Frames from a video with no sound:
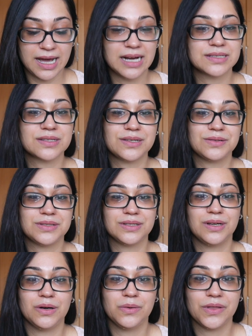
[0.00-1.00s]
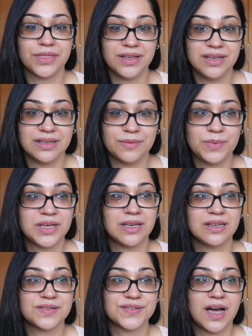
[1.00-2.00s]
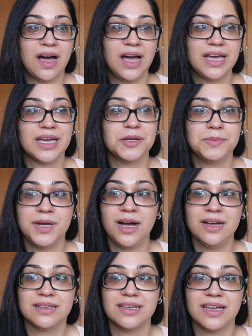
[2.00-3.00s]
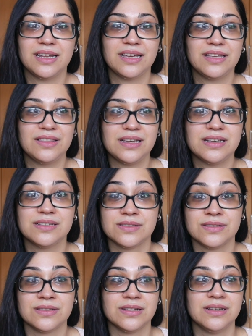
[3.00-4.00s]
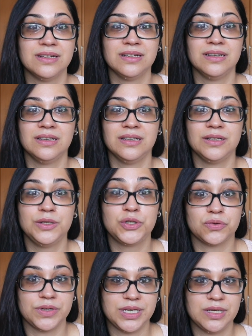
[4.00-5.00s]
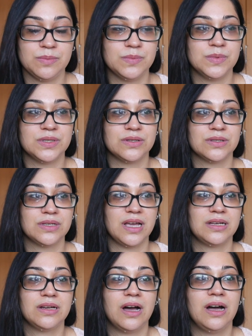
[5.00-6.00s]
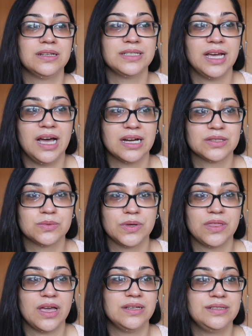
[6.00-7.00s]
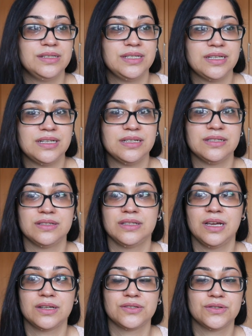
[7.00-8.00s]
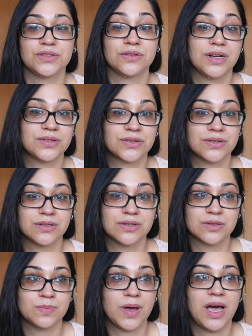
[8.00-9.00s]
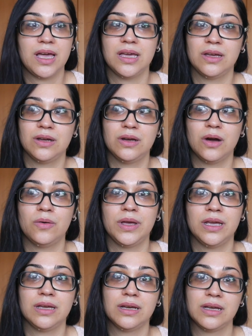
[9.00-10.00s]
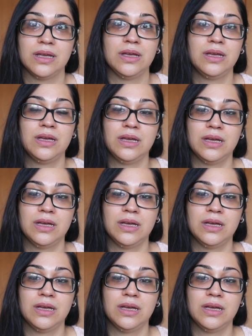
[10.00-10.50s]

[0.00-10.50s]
I ask you to go within because I am not getting these dreams and contact with entities and extraterrestrials by going